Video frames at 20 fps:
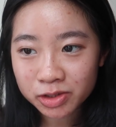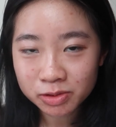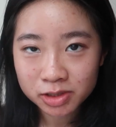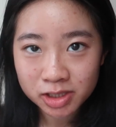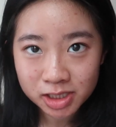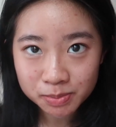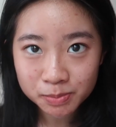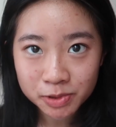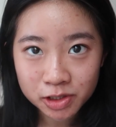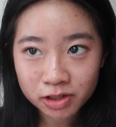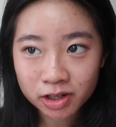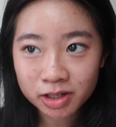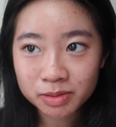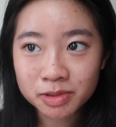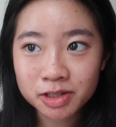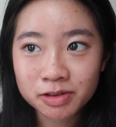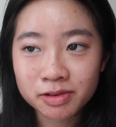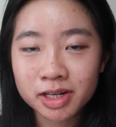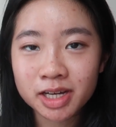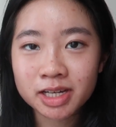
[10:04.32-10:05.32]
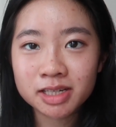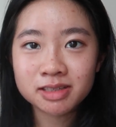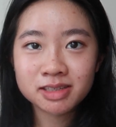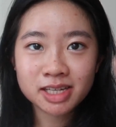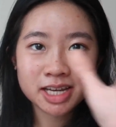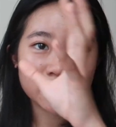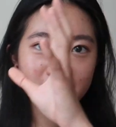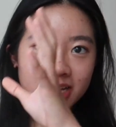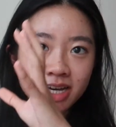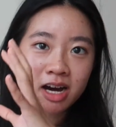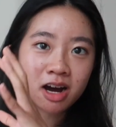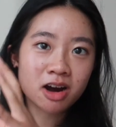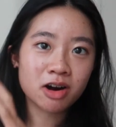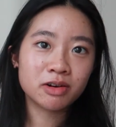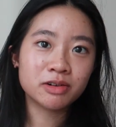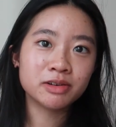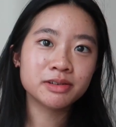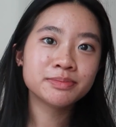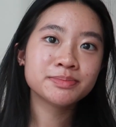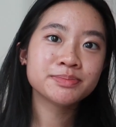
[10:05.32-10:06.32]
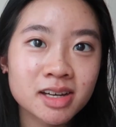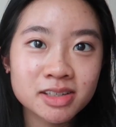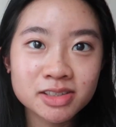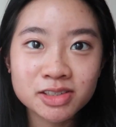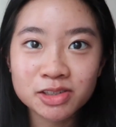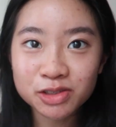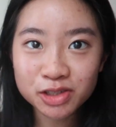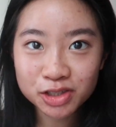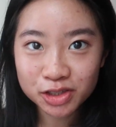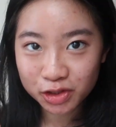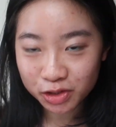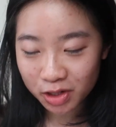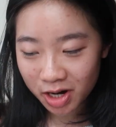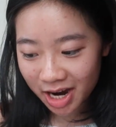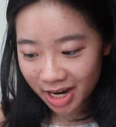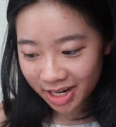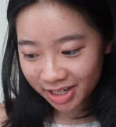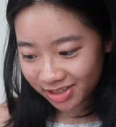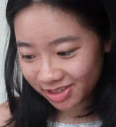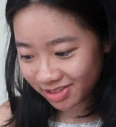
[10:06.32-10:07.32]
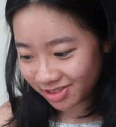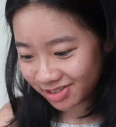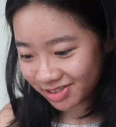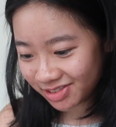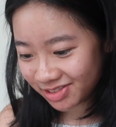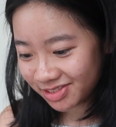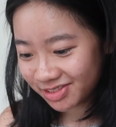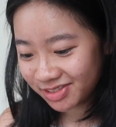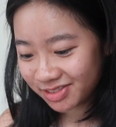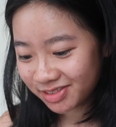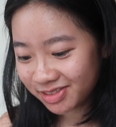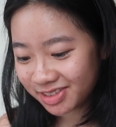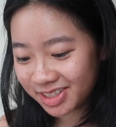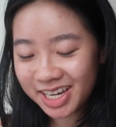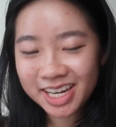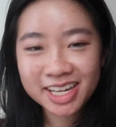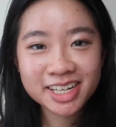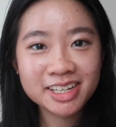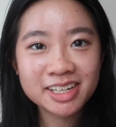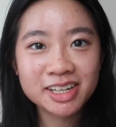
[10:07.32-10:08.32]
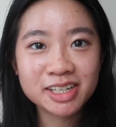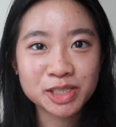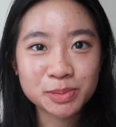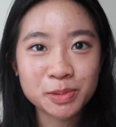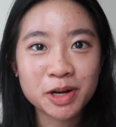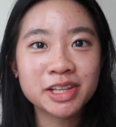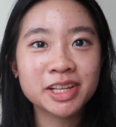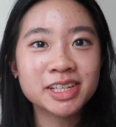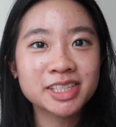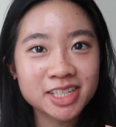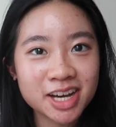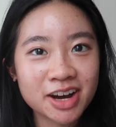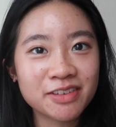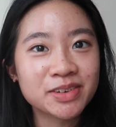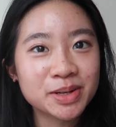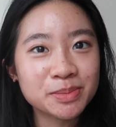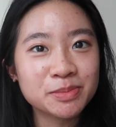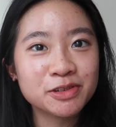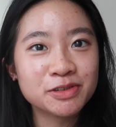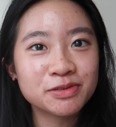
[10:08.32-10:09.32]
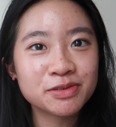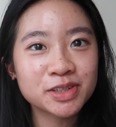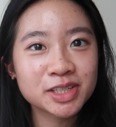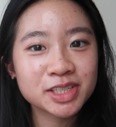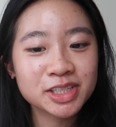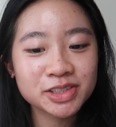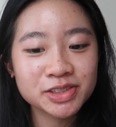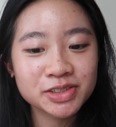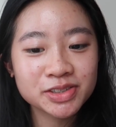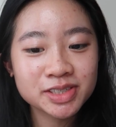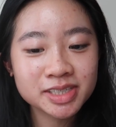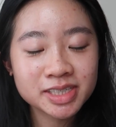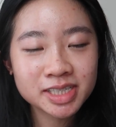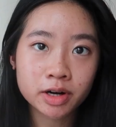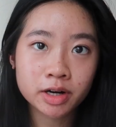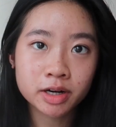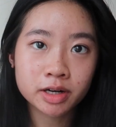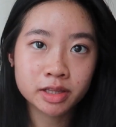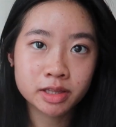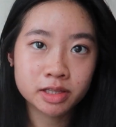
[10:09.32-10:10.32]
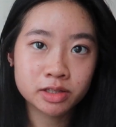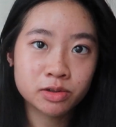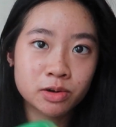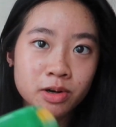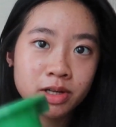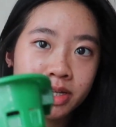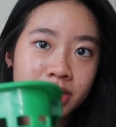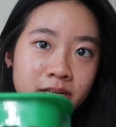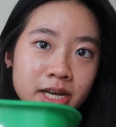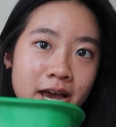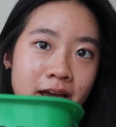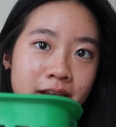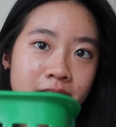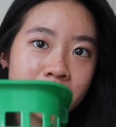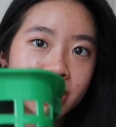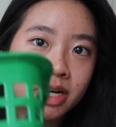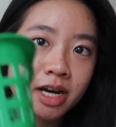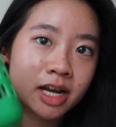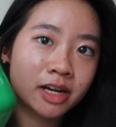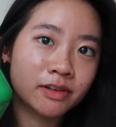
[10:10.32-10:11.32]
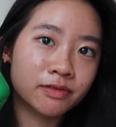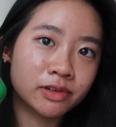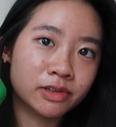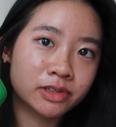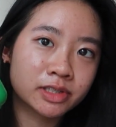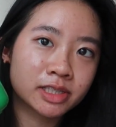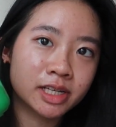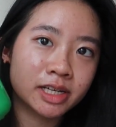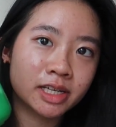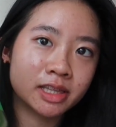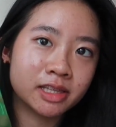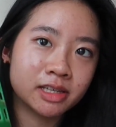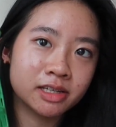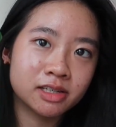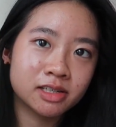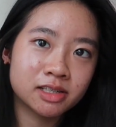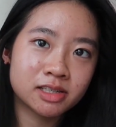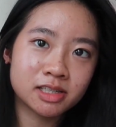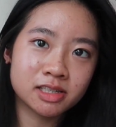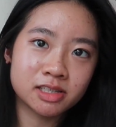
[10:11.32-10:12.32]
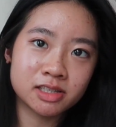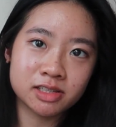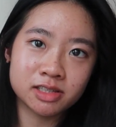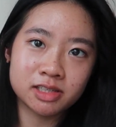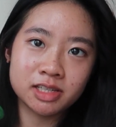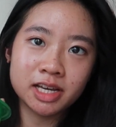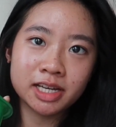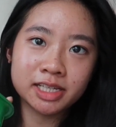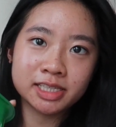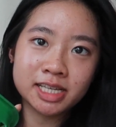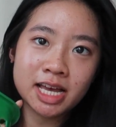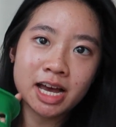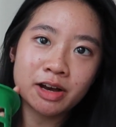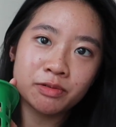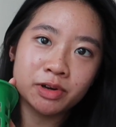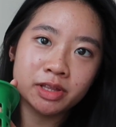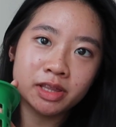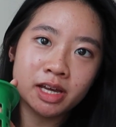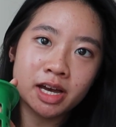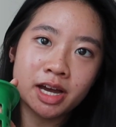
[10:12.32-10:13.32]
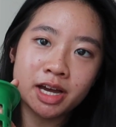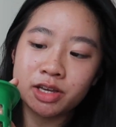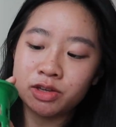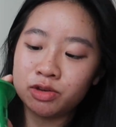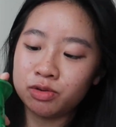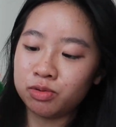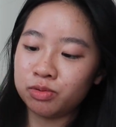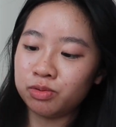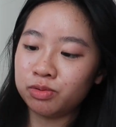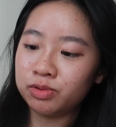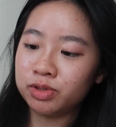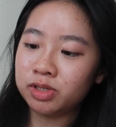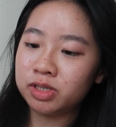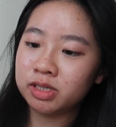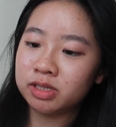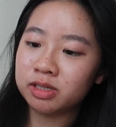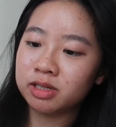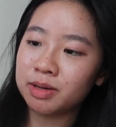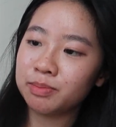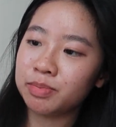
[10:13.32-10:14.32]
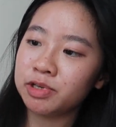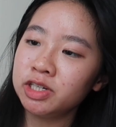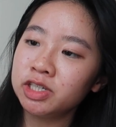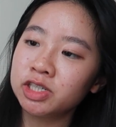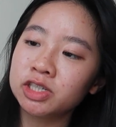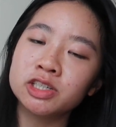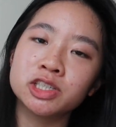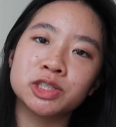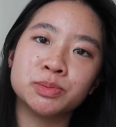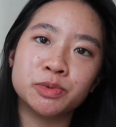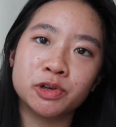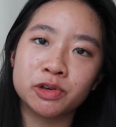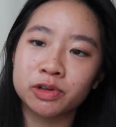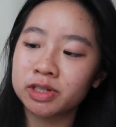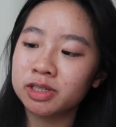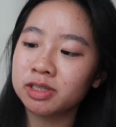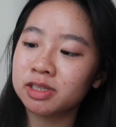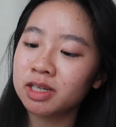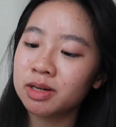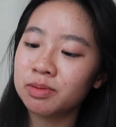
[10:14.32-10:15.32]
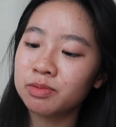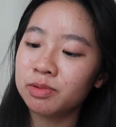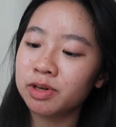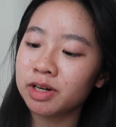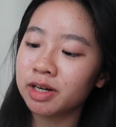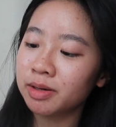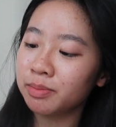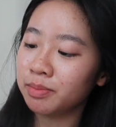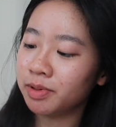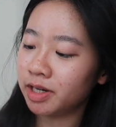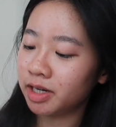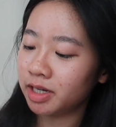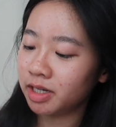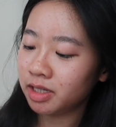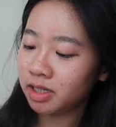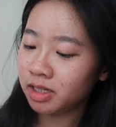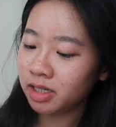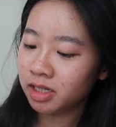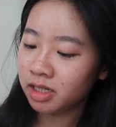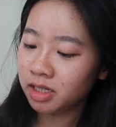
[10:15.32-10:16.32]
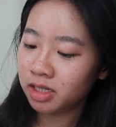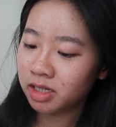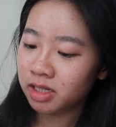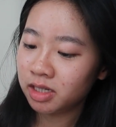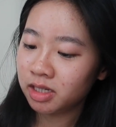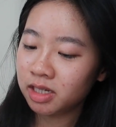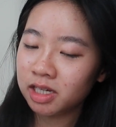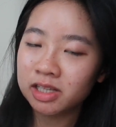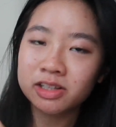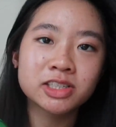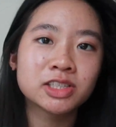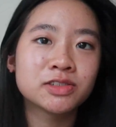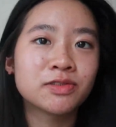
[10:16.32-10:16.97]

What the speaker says: would spill on me when I take it out. So just try to get a spot that's comfortable for you. For the toilet caddy, it kind of looks like this. This is the exact one that I used. I'm pretty sure it's broken somewhere, but it looks